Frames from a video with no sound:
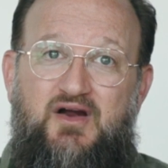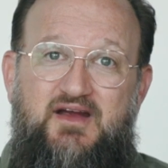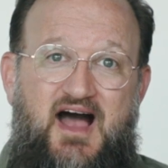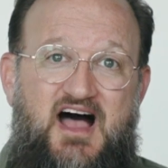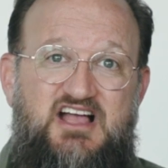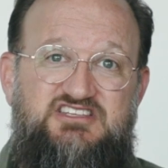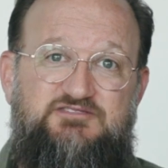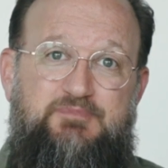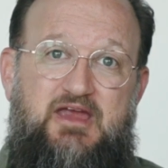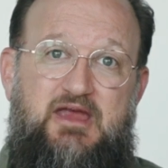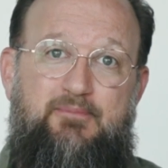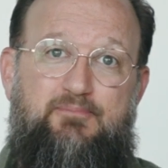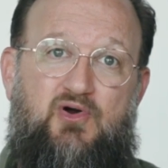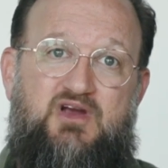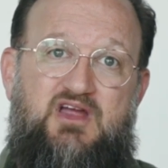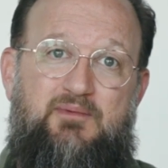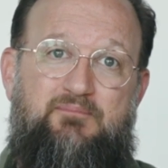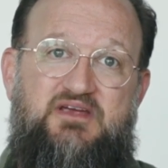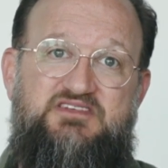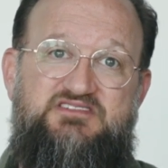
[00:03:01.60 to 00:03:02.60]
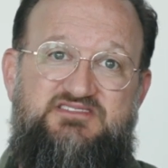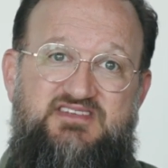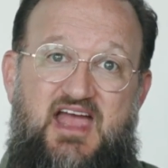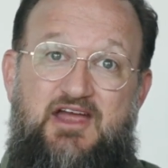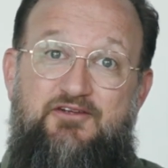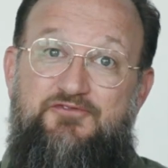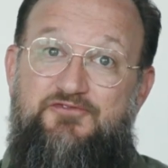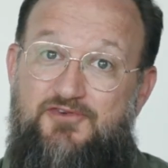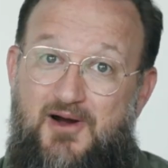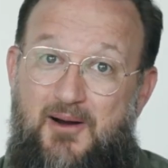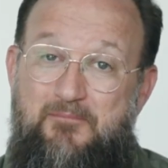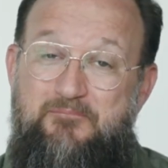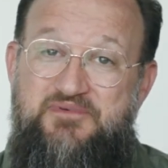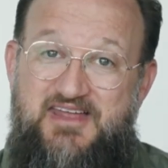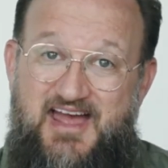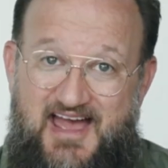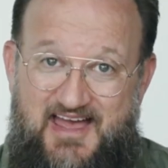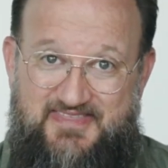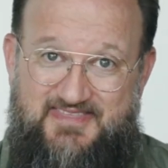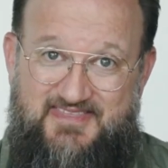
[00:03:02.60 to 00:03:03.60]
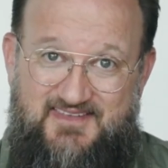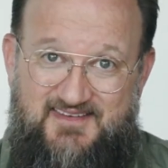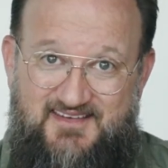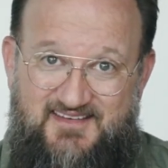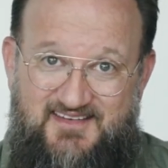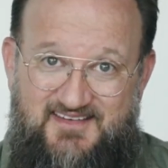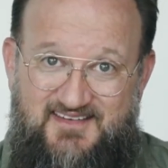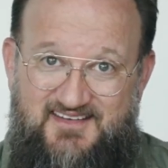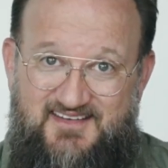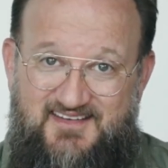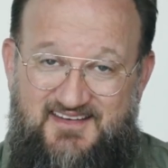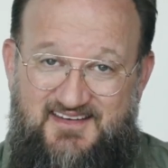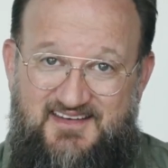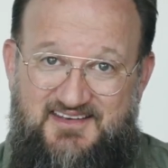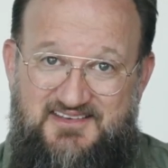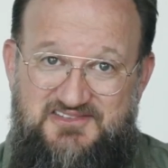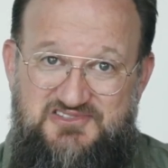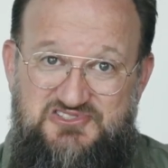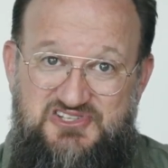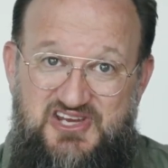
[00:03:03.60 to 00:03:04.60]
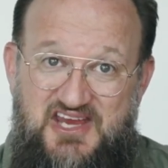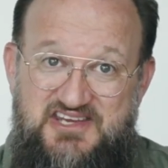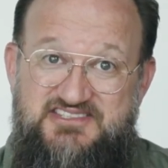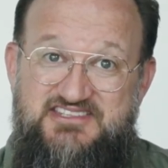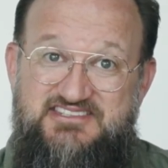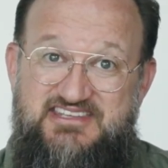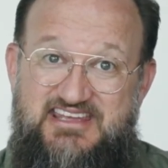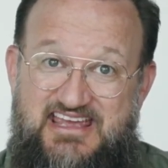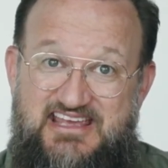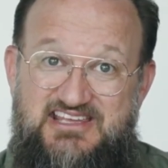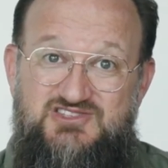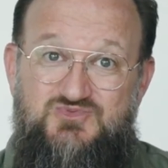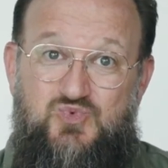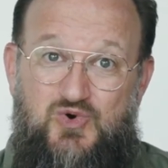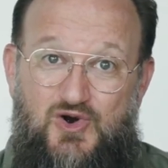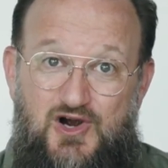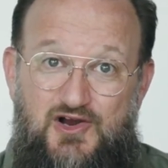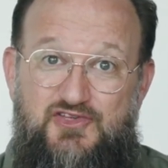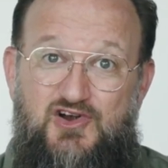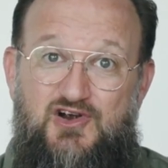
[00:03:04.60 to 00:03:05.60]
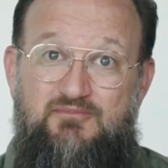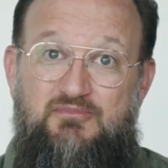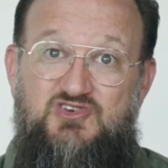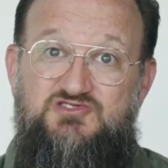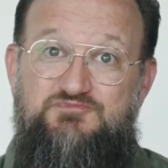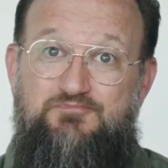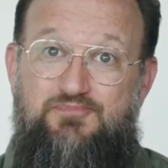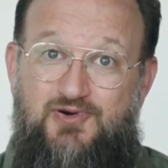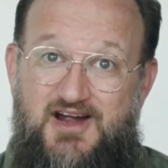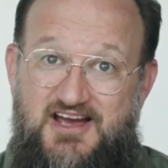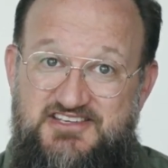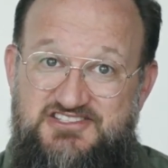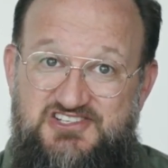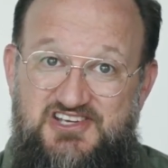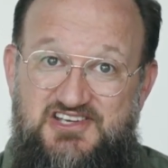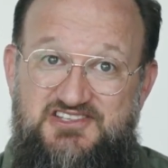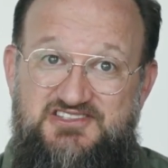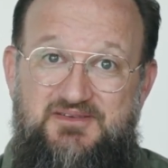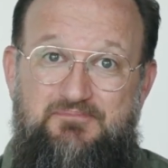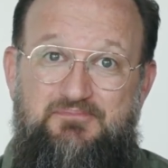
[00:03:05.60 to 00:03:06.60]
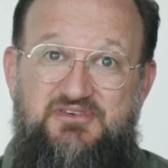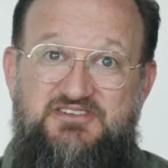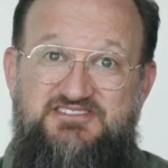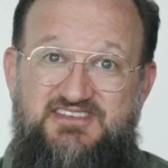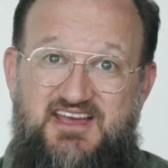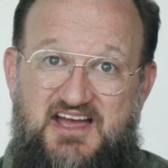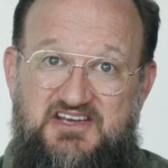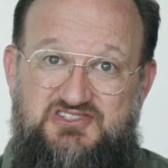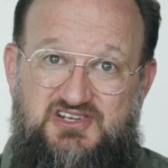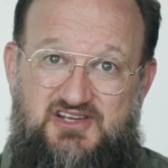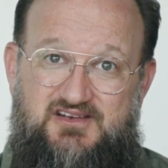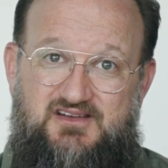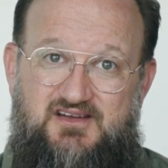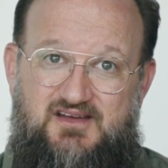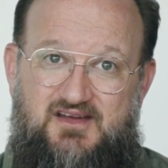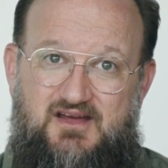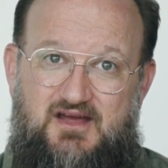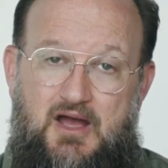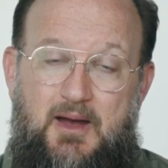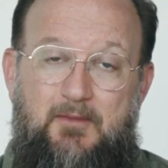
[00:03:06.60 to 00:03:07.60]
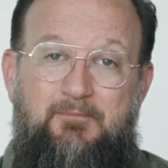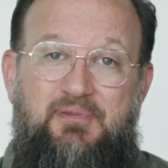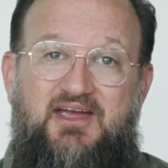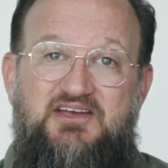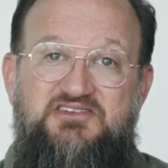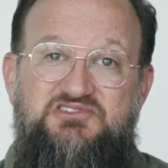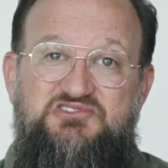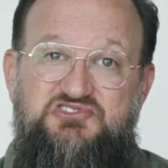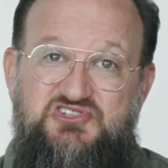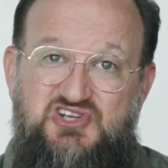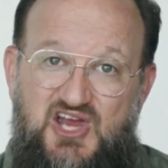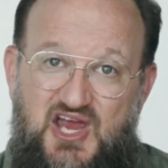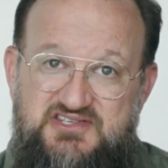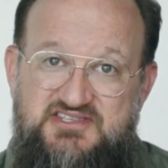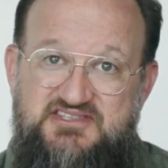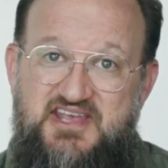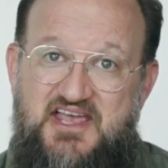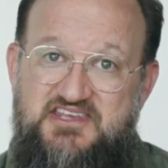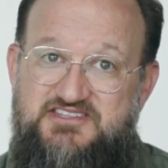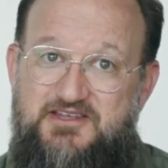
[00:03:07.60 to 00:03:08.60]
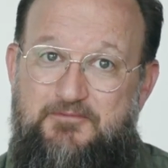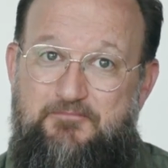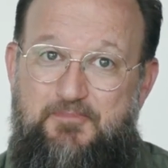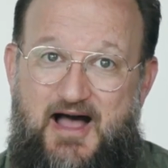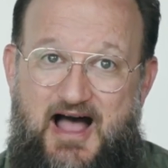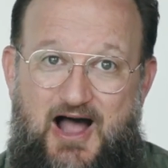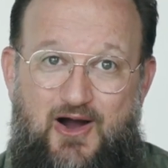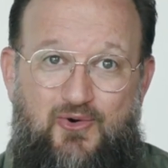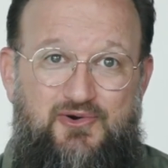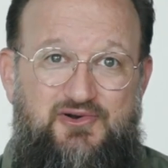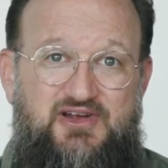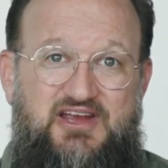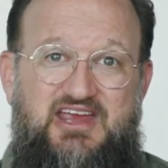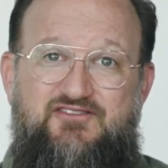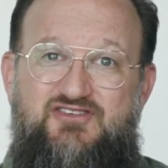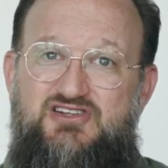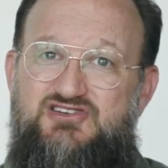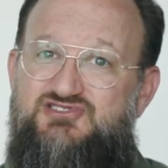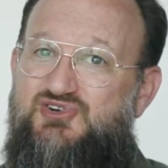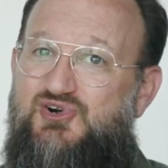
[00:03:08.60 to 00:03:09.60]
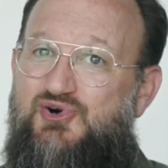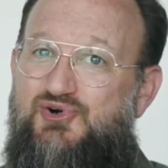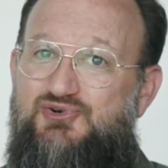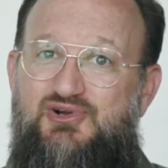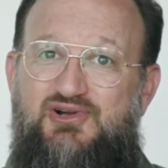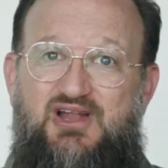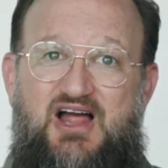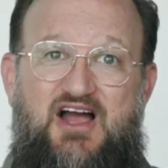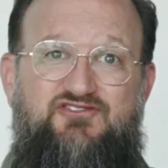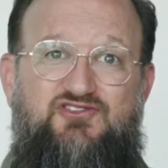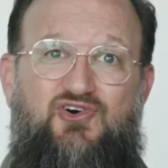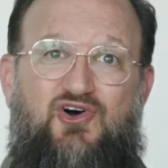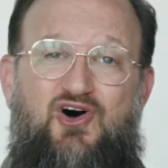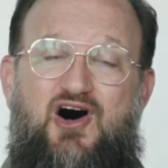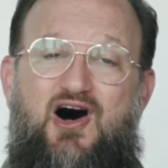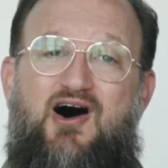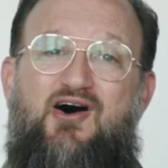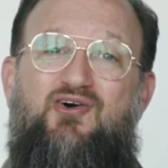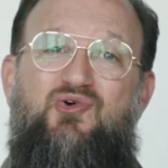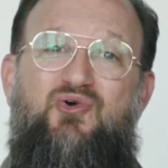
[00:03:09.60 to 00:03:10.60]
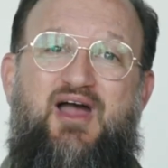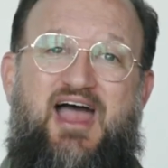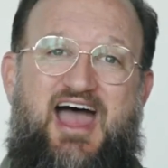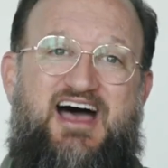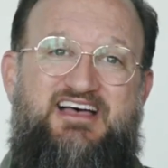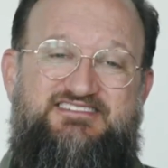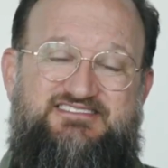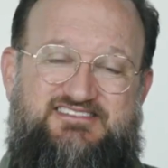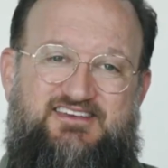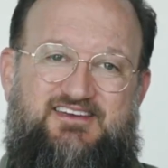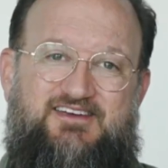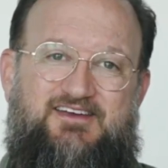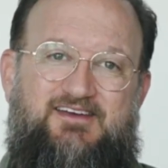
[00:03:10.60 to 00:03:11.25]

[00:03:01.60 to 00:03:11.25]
God's people can be saved from death. Jesus is worth her most precious possession because Jesus has the power to give eternal life to all who ask.